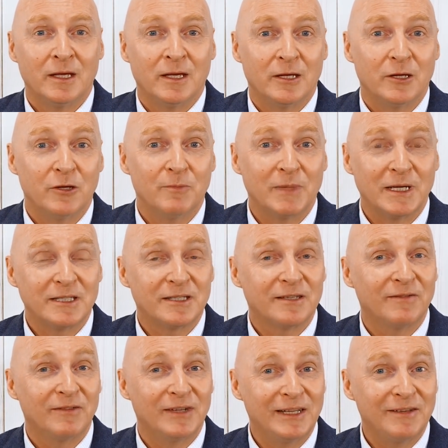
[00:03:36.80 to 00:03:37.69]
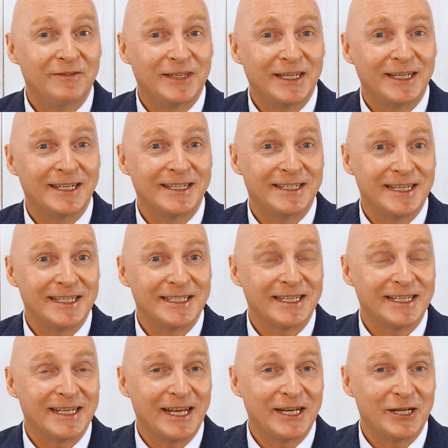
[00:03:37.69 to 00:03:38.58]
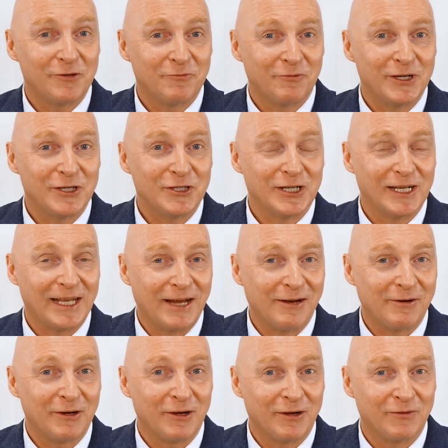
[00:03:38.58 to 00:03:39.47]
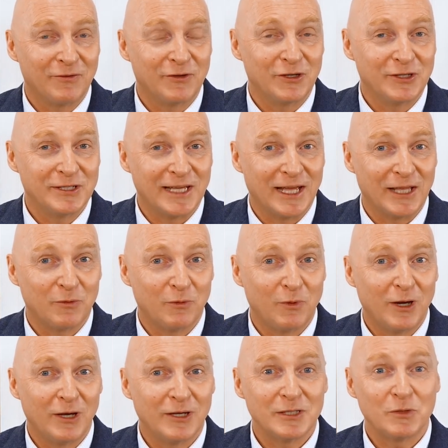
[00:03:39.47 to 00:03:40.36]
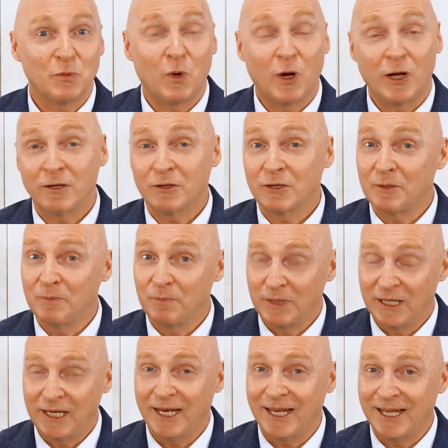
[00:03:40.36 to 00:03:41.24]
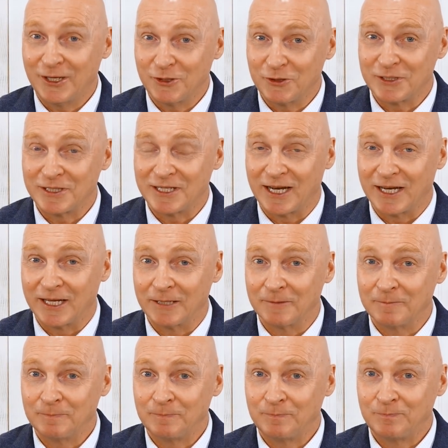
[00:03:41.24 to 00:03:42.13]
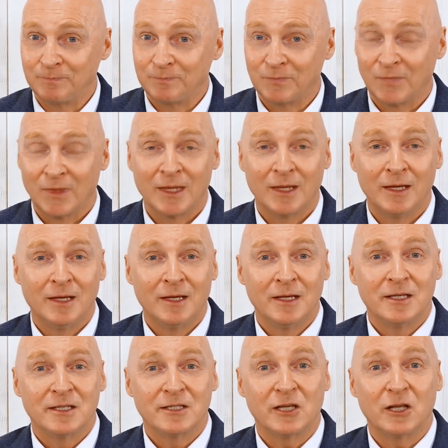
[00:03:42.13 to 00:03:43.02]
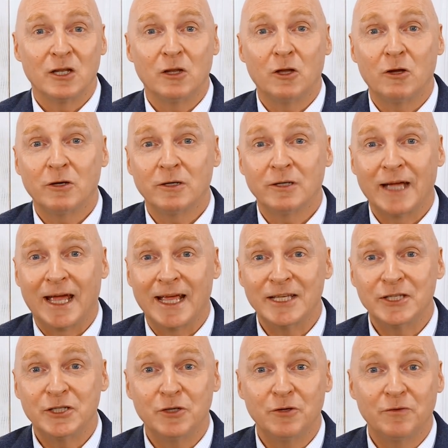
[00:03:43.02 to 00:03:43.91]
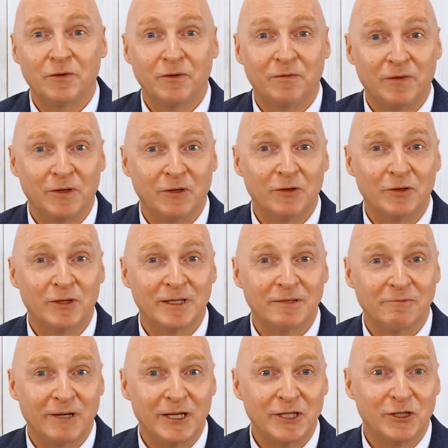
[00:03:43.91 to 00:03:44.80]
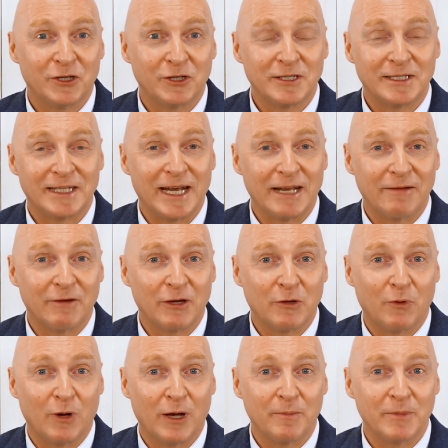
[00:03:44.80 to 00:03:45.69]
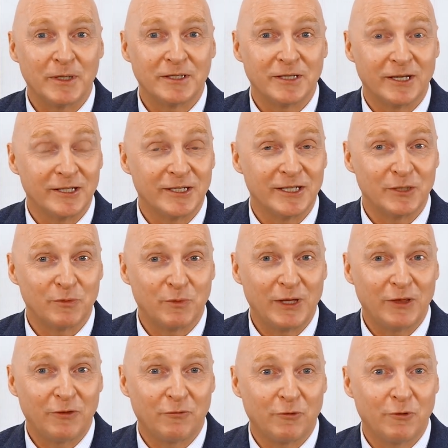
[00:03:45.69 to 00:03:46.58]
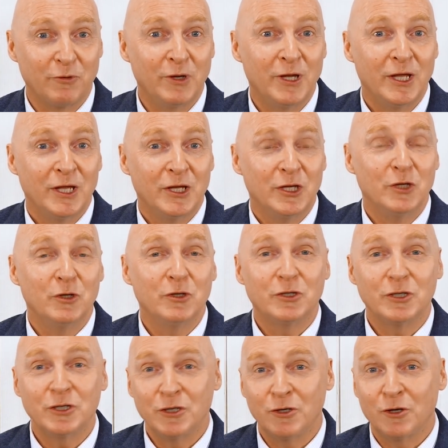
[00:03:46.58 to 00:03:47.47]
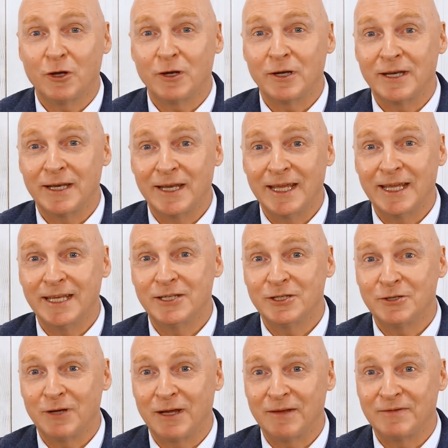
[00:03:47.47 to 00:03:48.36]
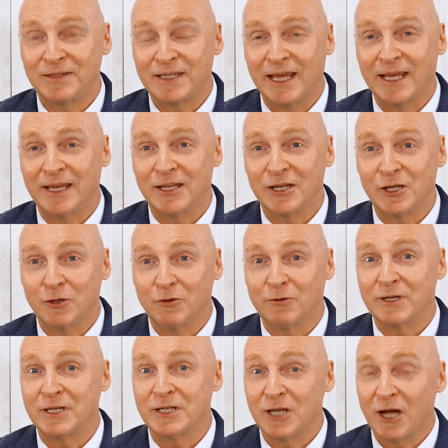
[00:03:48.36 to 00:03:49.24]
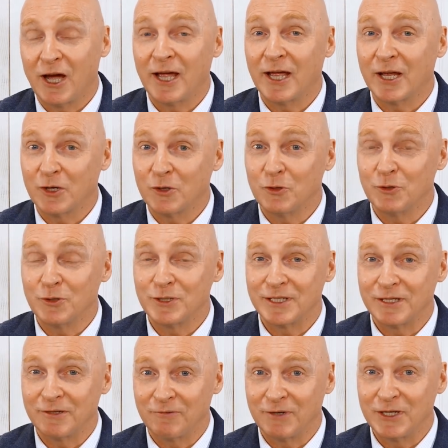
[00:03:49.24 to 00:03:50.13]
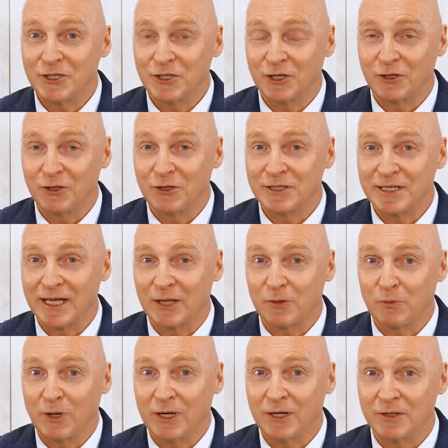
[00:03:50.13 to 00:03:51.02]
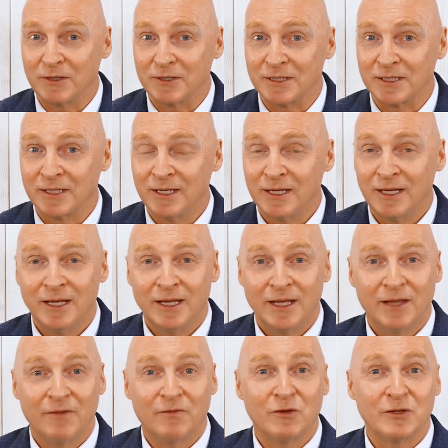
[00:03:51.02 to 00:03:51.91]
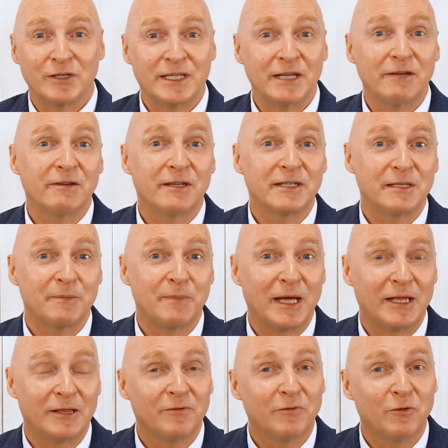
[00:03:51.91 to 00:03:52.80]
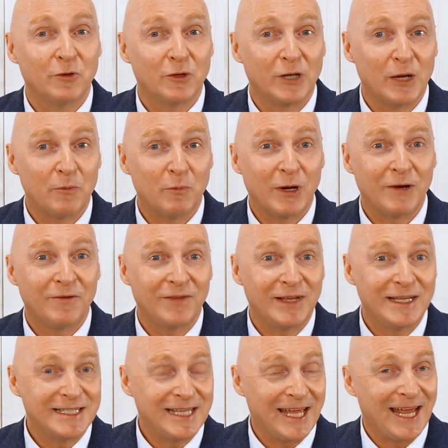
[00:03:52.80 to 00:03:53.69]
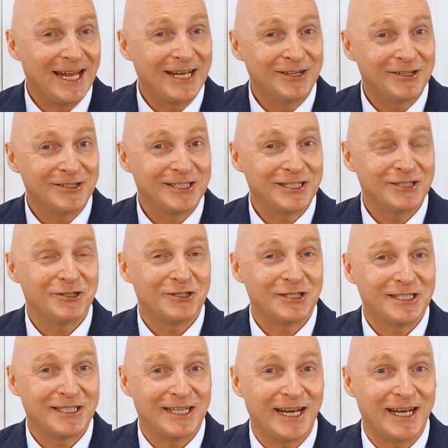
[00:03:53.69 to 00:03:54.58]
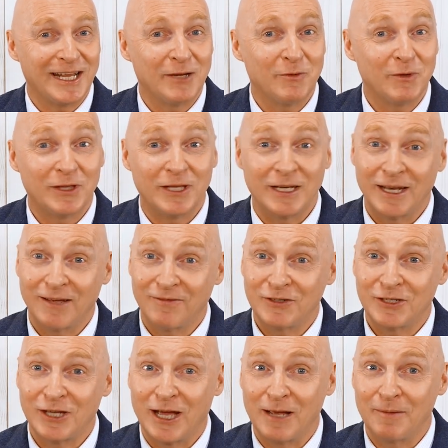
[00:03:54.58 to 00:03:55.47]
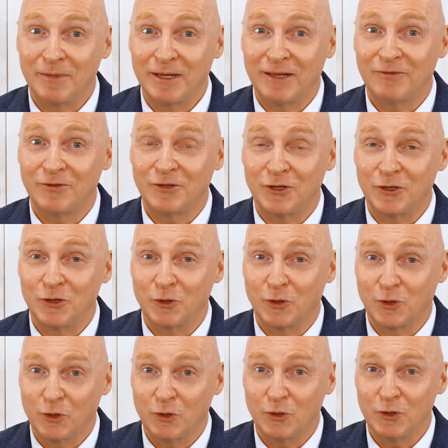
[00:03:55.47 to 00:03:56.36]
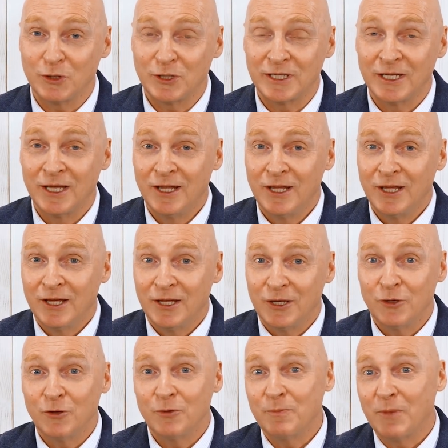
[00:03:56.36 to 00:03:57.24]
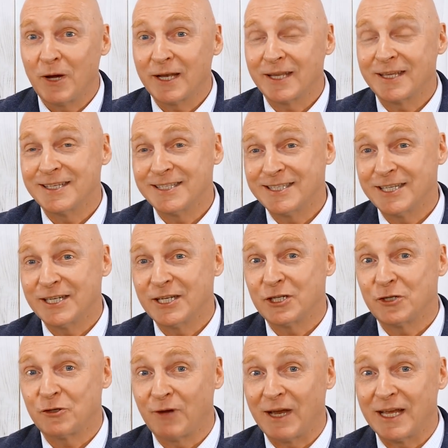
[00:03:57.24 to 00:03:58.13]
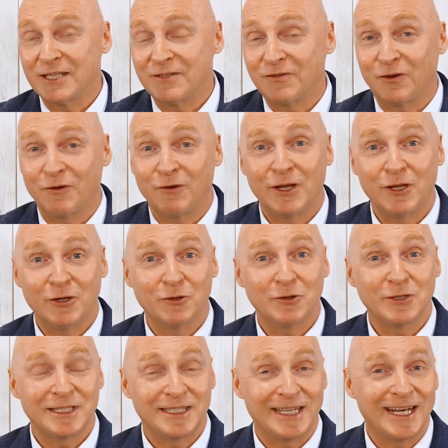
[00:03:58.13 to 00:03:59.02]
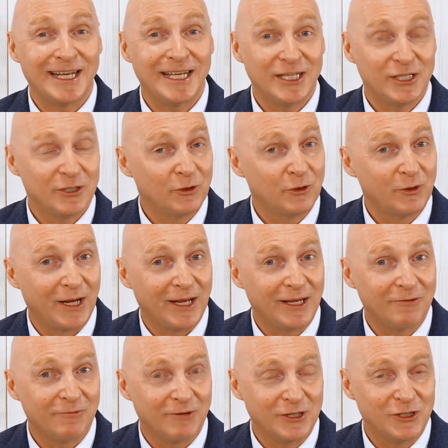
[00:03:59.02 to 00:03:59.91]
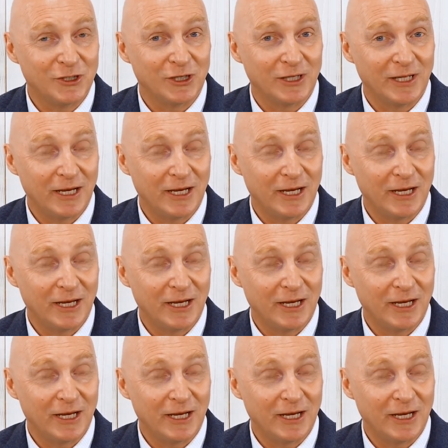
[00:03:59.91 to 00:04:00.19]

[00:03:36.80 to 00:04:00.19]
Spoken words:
You must have lived in a designated regional area of New South Wales while completing your study. So long as you fulfill the regional study requirements I just went through, you do not need to have taken your entire course in regional New South Wales. If you're serious about the 491 visa and you're still studying with enough time left on your course, you might consider transferring your study to a regional